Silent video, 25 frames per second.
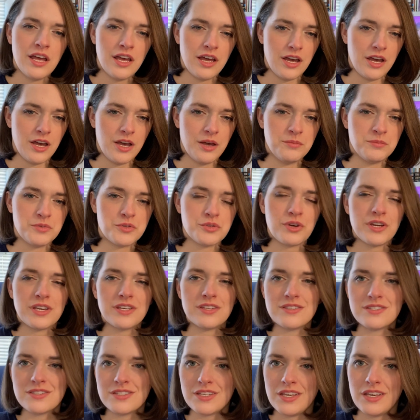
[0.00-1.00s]
So I can
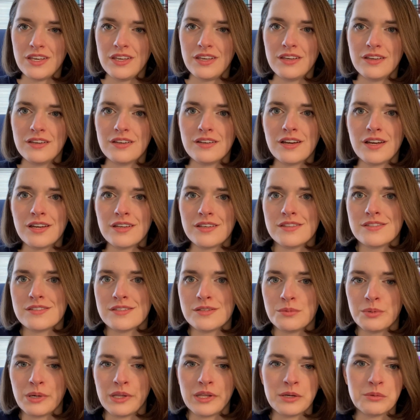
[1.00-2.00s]
see
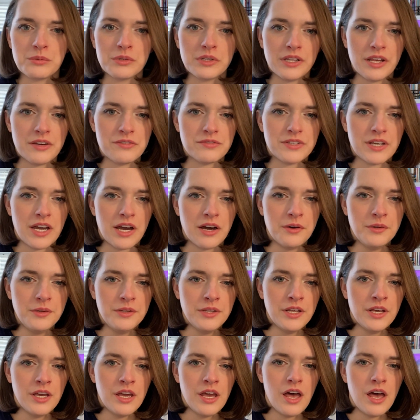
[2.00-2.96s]
why they were left out.